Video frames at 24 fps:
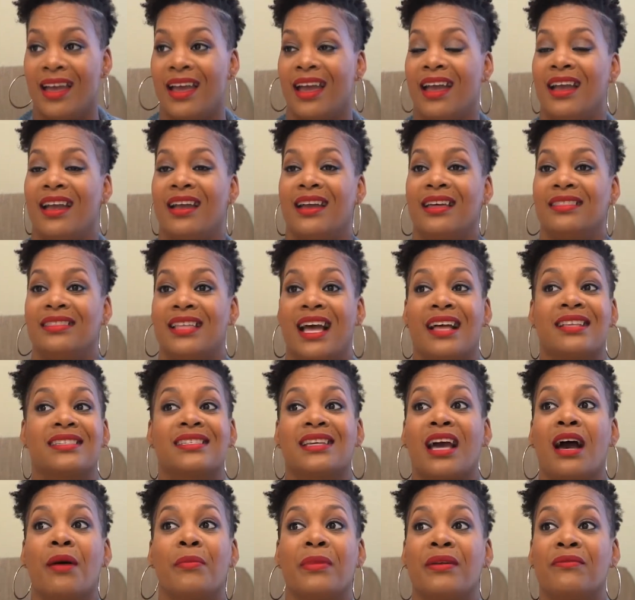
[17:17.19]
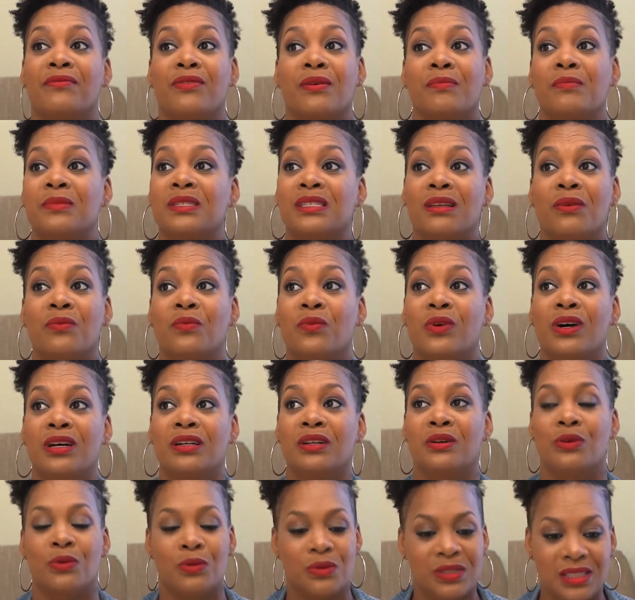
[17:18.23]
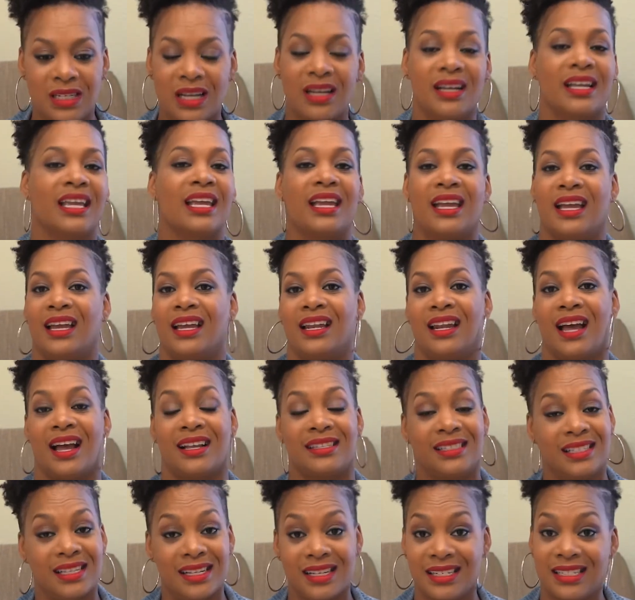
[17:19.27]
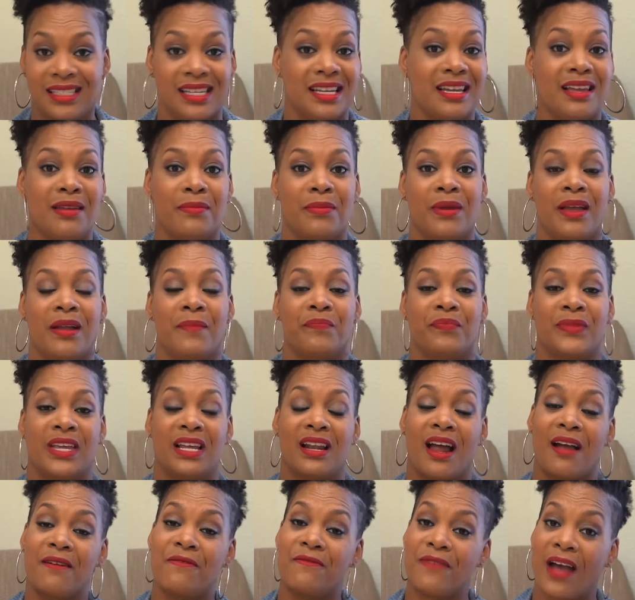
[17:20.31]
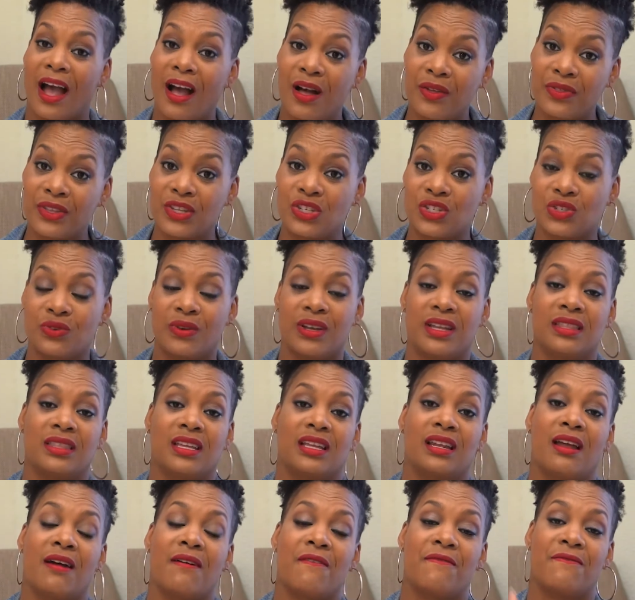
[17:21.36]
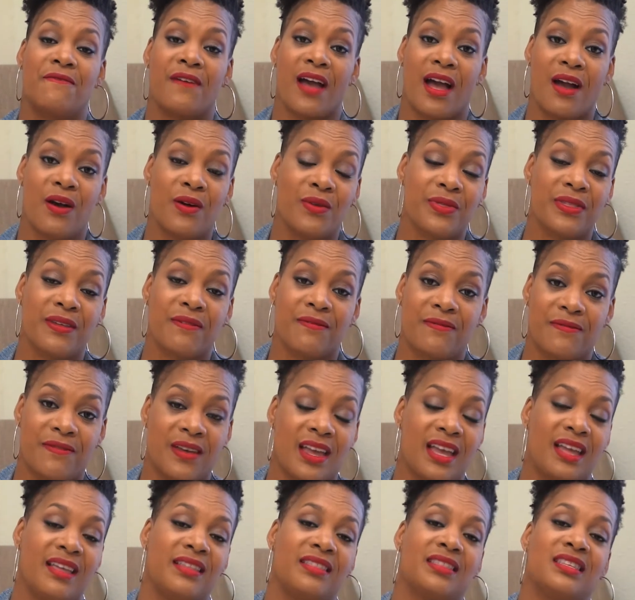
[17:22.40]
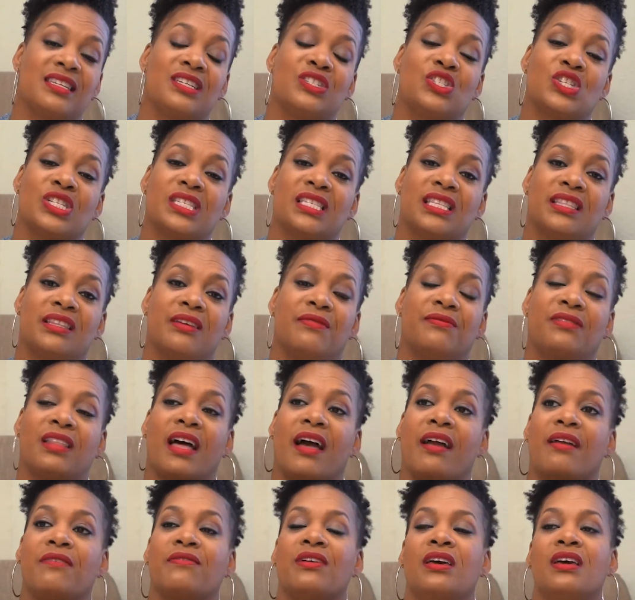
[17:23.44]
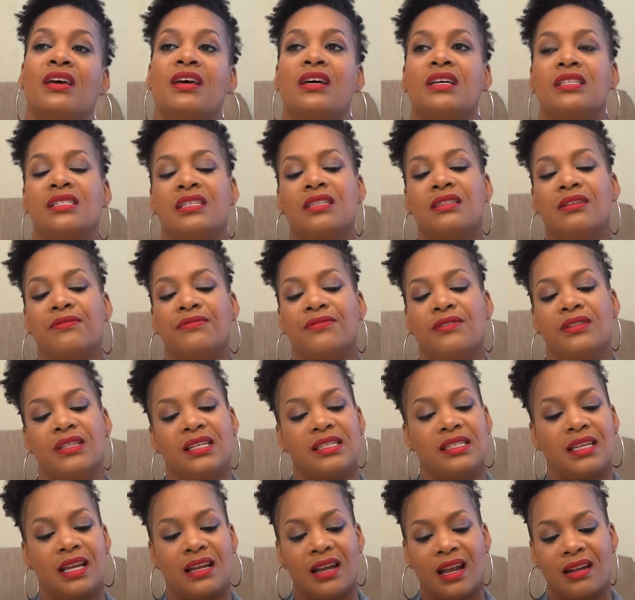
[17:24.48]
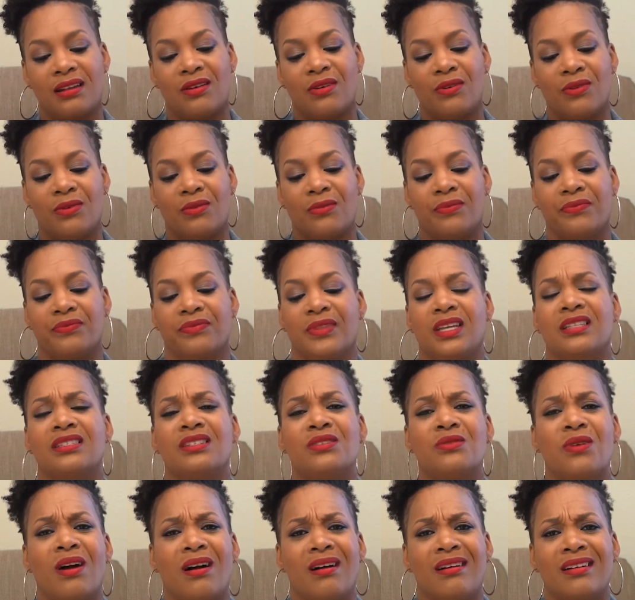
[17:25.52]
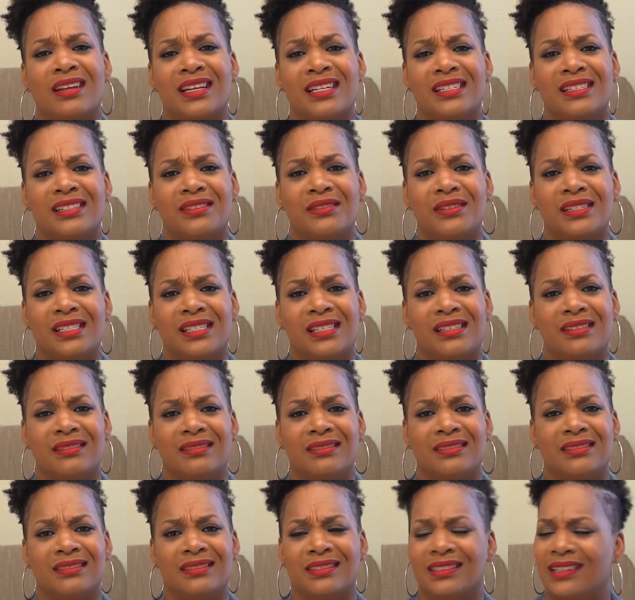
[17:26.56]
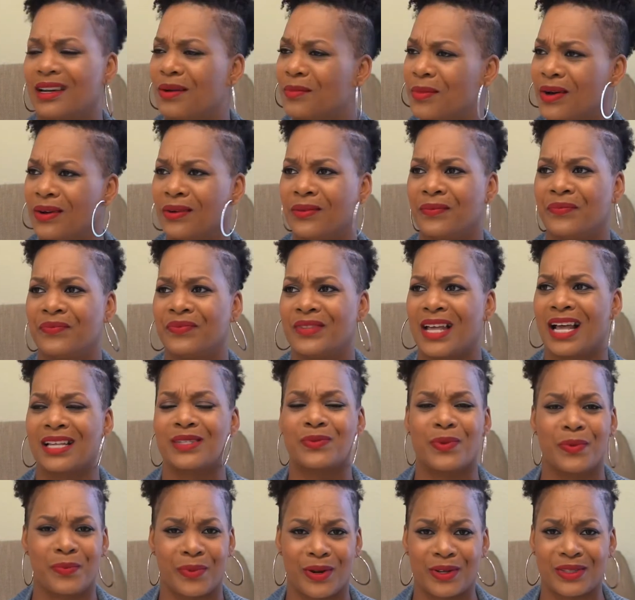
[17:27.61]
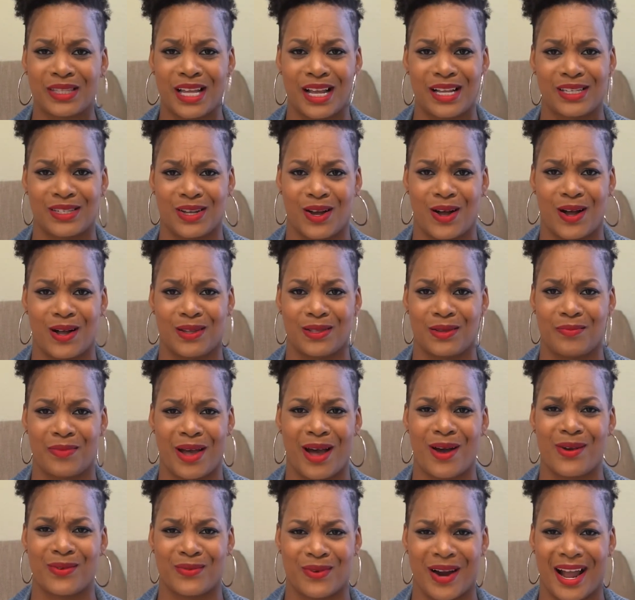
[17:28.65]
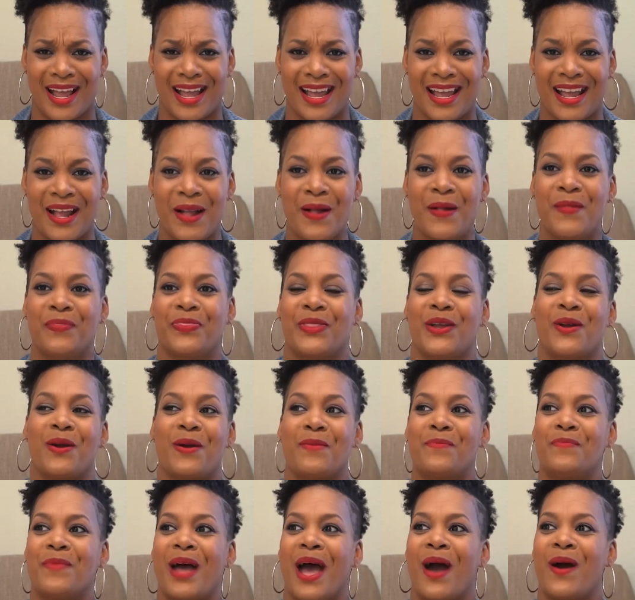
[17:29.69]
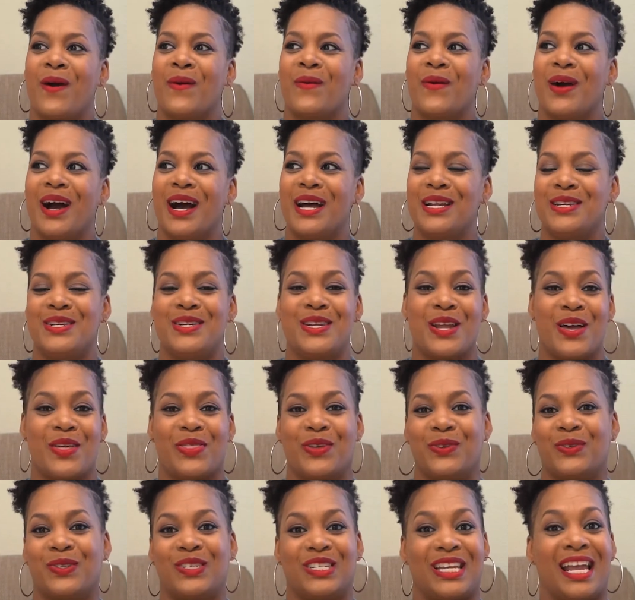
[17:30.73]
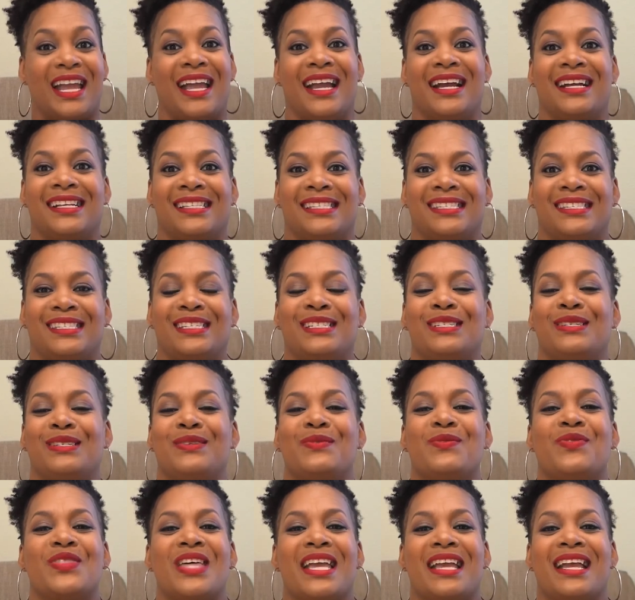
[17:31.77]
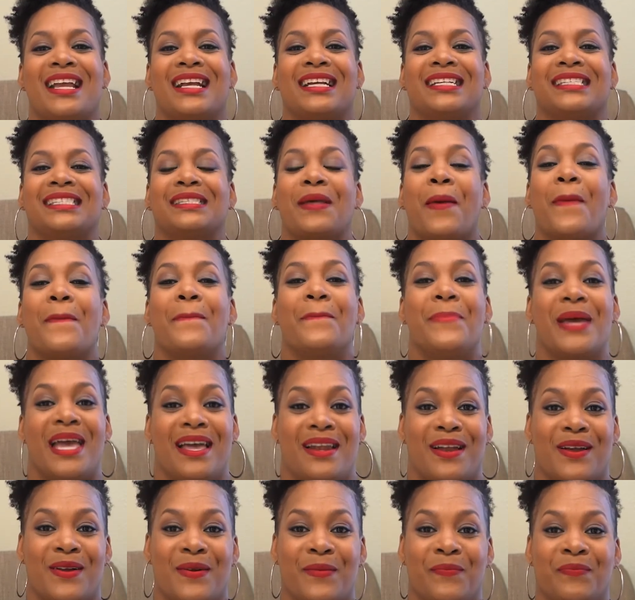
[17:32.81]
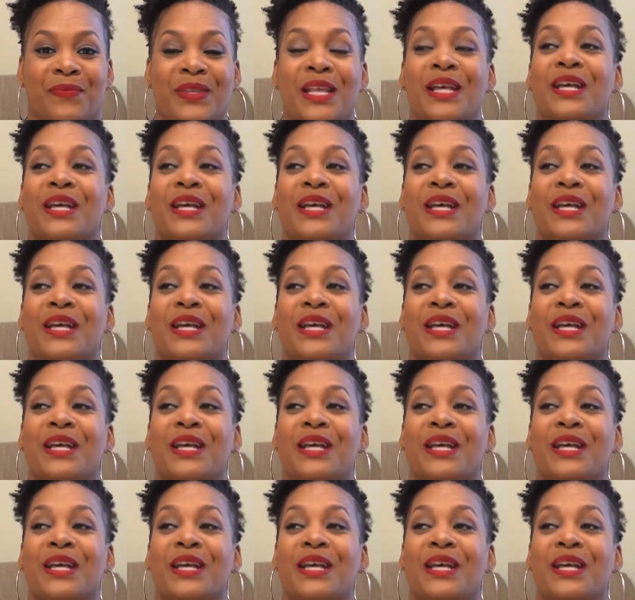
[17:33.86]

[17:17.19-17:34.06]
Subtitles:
And that's coming from someone who dug in. I dug deep and I found the strength and I found the faith to just live life to the fullest. And I know that you all can do it too. Come on. That's what birthdays are all about, right? They're about another chance to do things better.